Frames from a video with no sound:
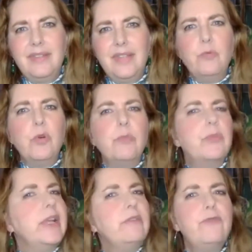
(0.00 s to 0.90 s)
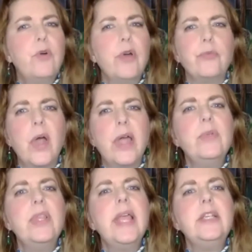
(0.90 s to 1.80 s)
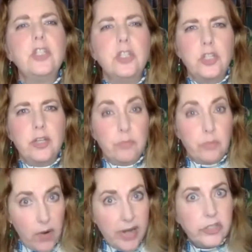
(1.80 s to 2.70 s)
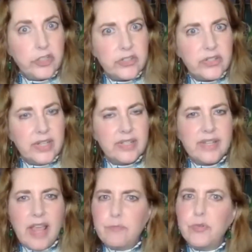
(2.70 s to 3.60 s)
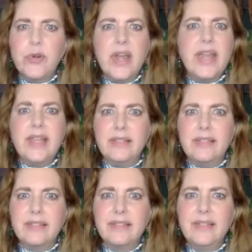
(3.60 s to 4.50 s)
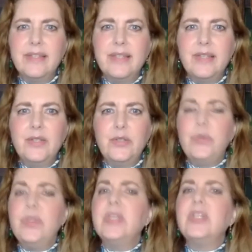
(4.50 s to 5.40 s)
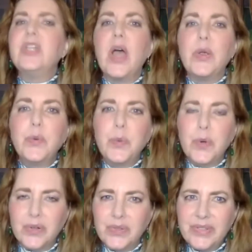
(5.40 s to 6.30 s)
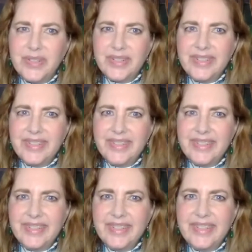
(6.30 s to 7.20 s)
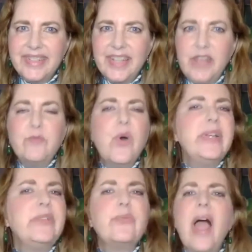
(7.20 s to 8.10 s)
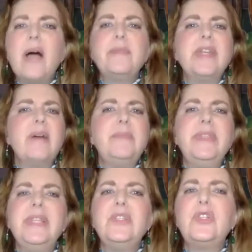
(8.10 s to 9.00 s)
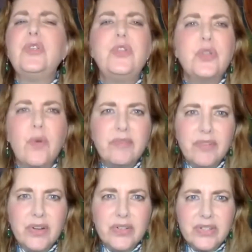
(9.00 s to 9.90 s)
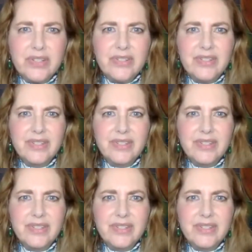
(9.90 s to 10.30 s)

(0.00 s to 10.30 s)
It will bring forth right relationship, righteousness, and praise to the entire world. And what is wrapped up in these two short verses?